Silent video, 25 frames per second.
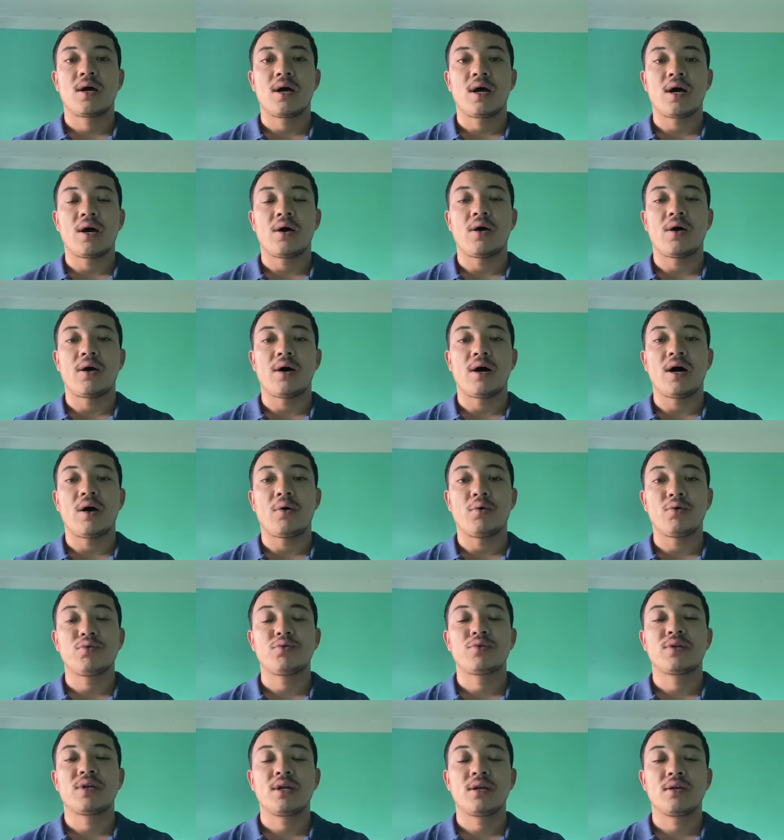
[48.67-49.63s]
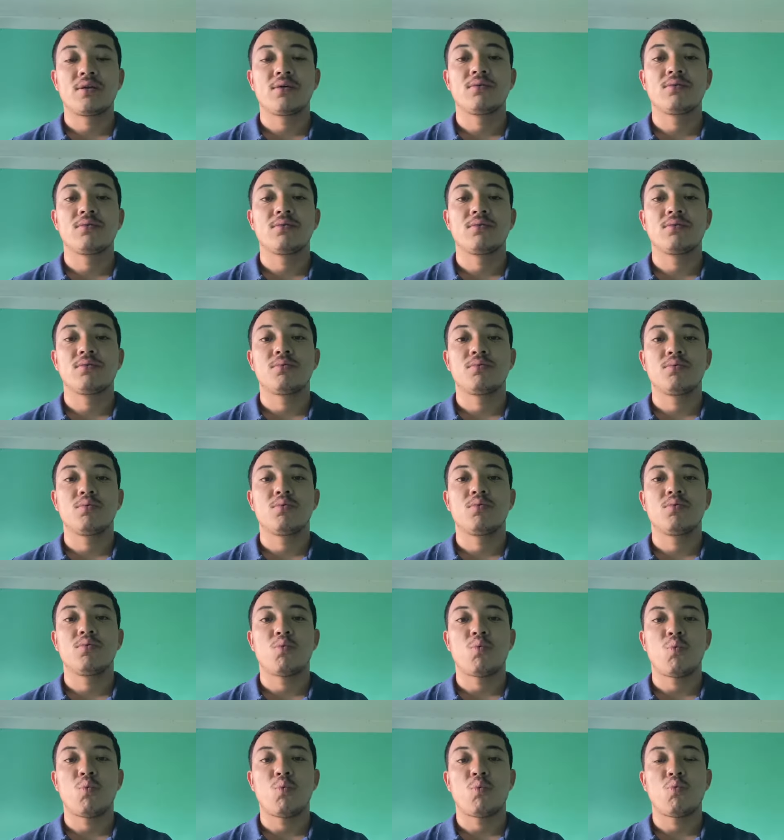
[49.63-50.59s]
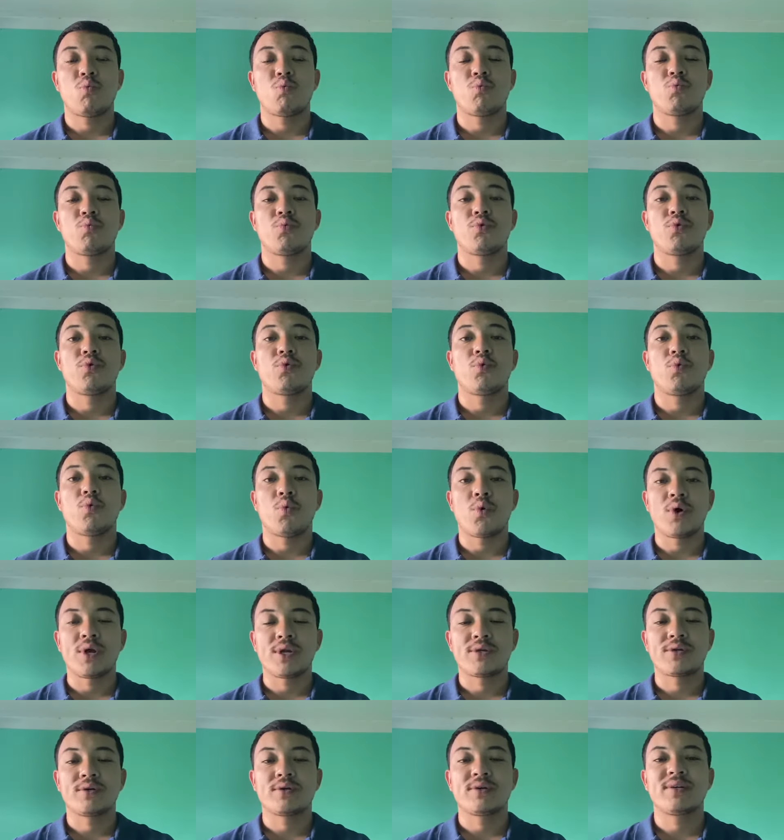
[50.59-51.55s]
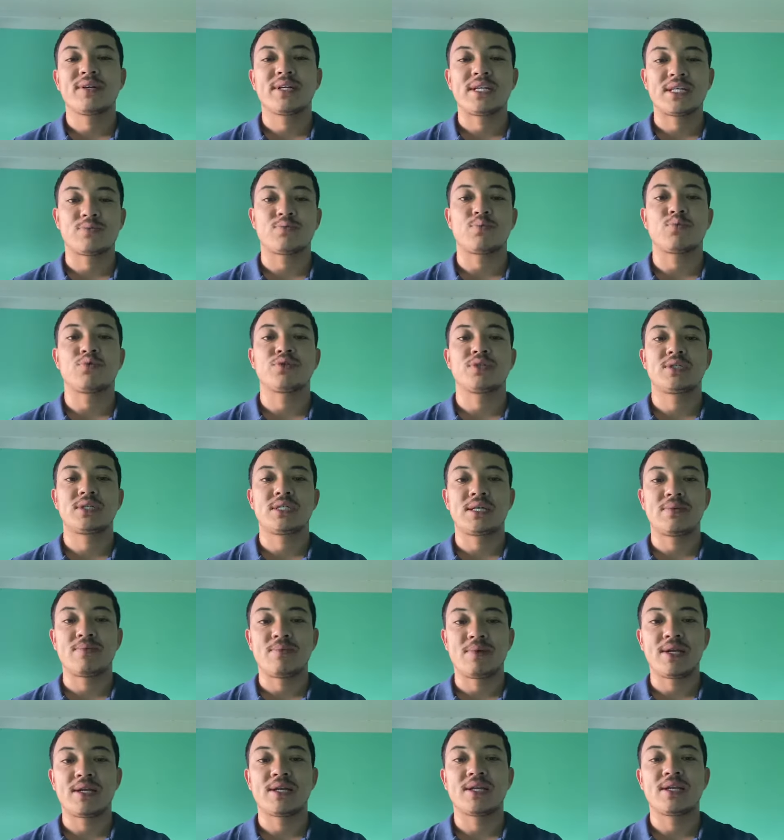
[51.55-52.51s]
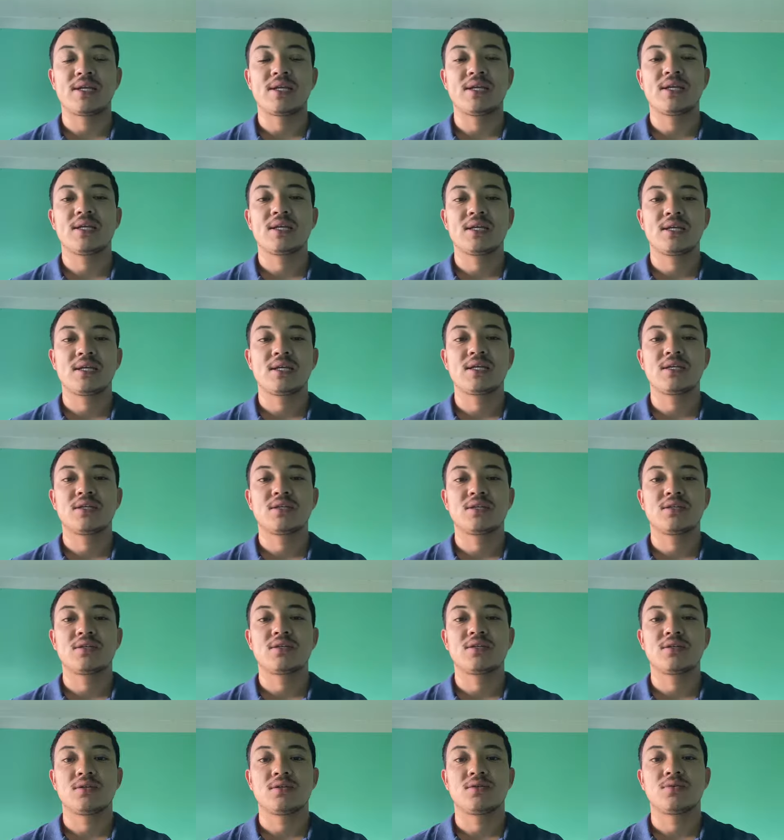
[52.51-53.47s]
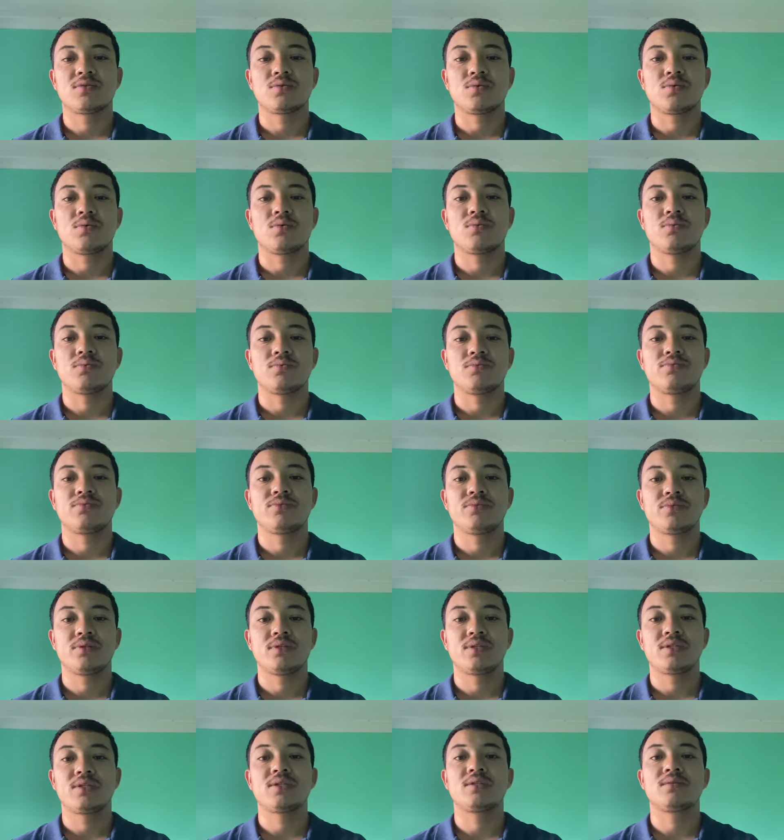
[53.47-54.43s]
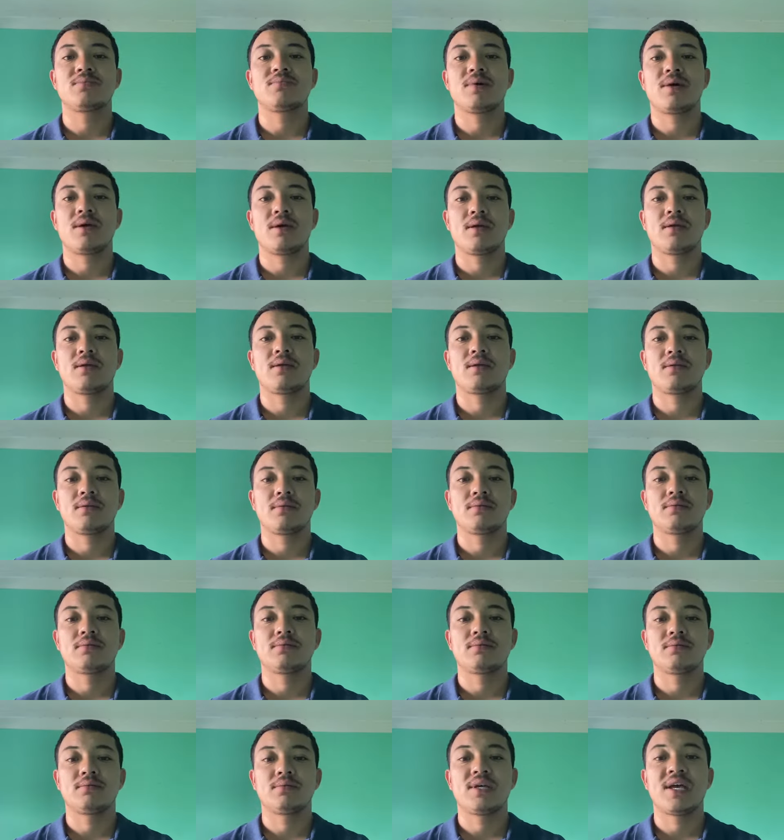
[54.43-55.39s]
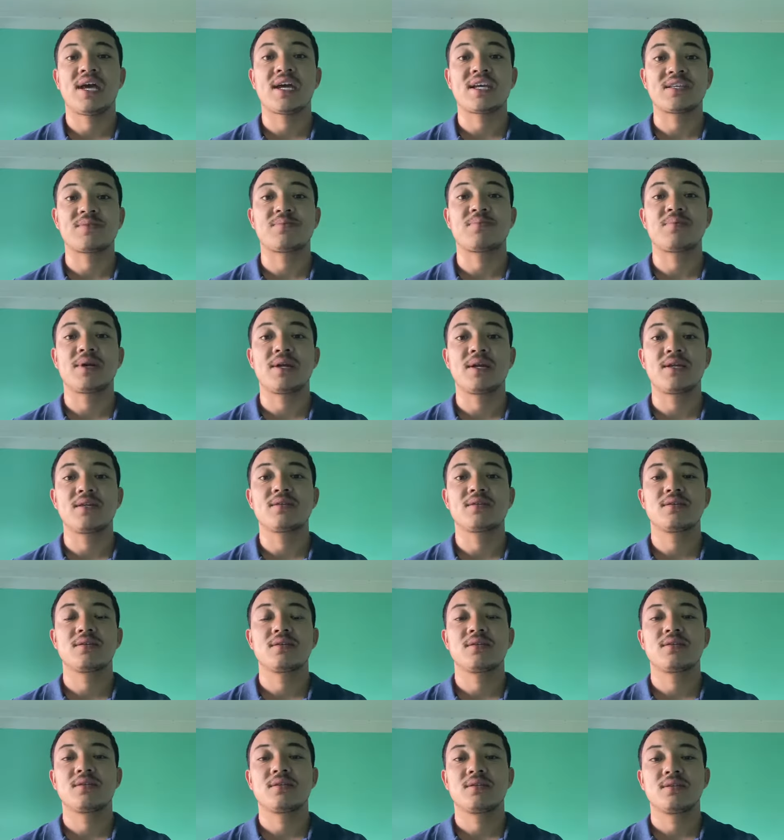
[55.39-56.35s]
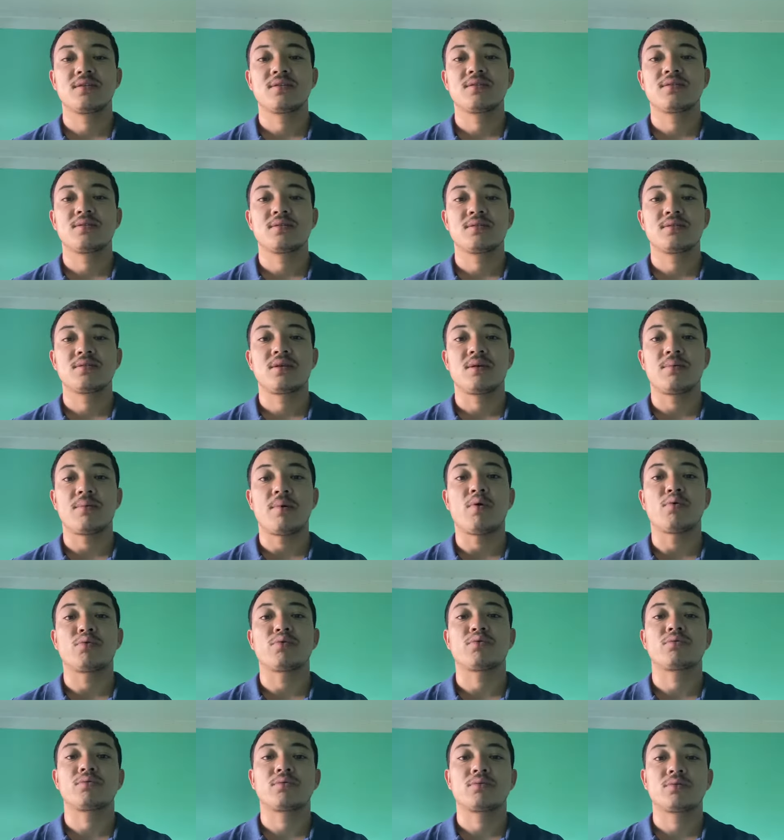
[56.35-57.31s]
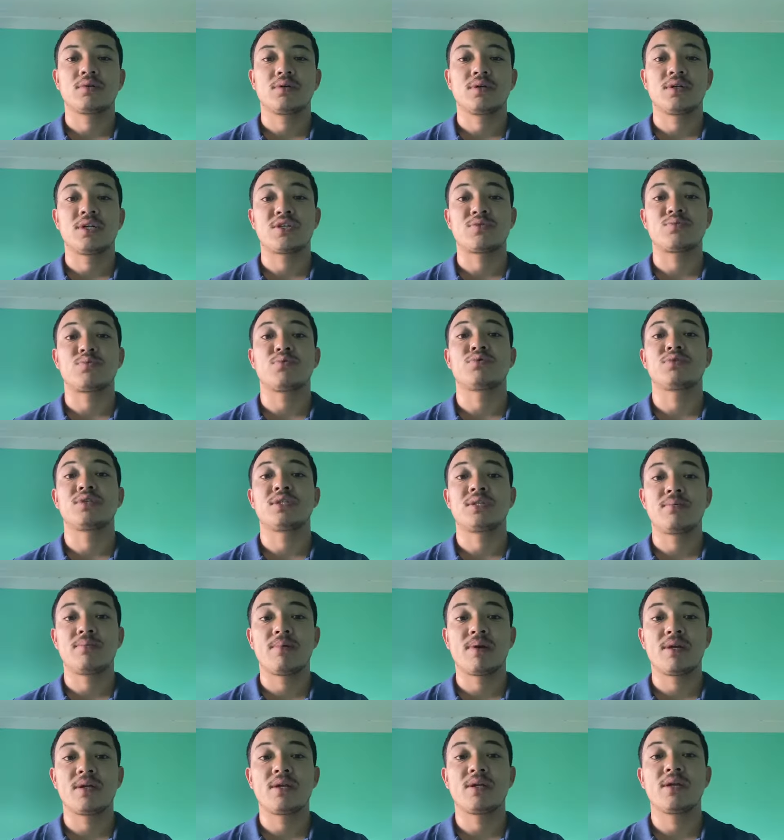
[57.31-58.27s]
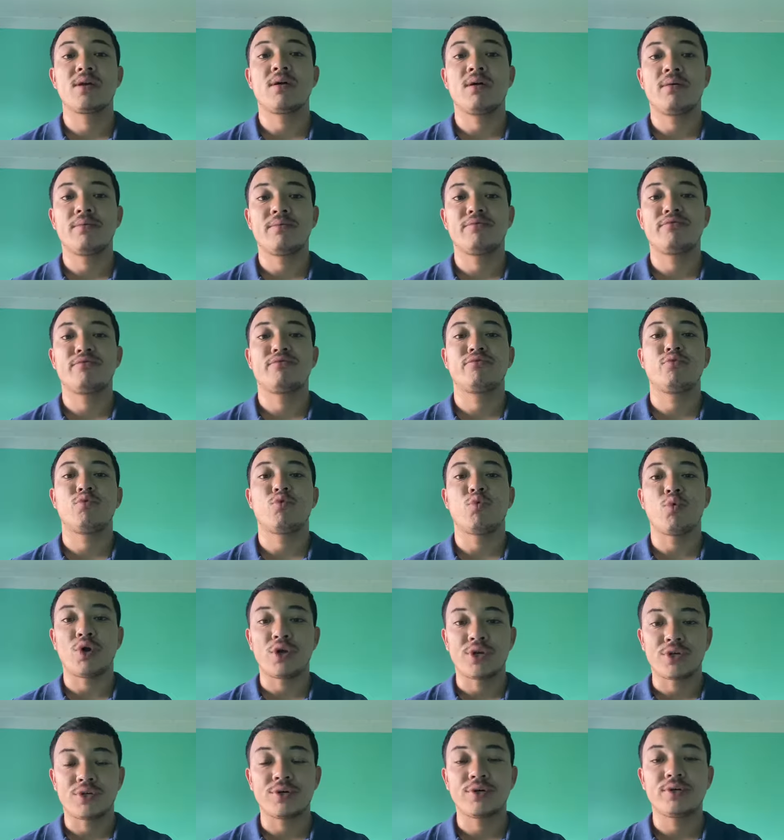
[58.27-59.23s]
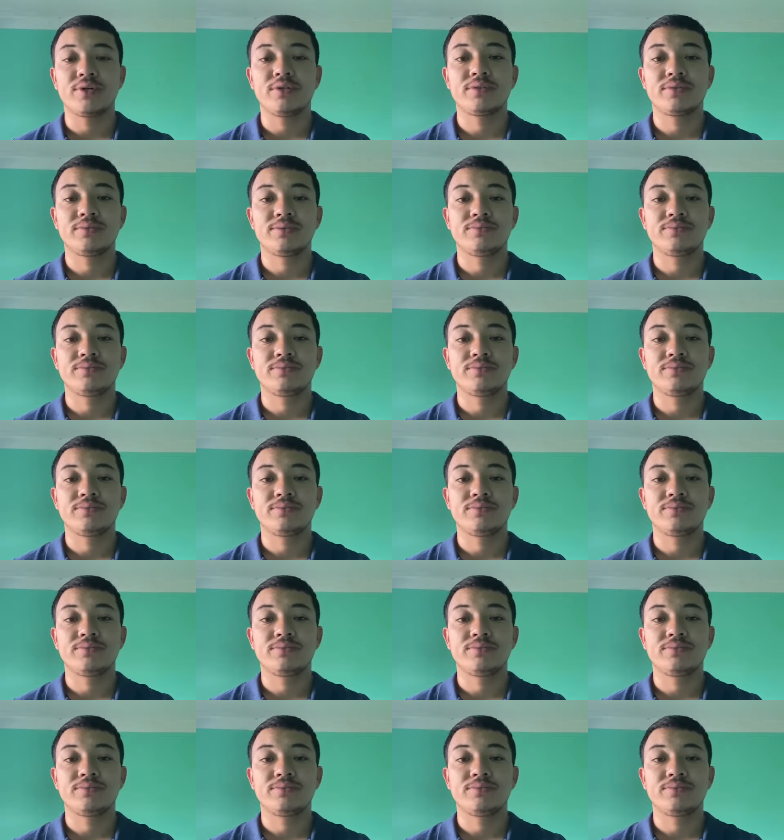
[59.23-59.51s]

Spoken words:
I want to tell you waiter responsibility. So this is my experience about responsibility of waiter.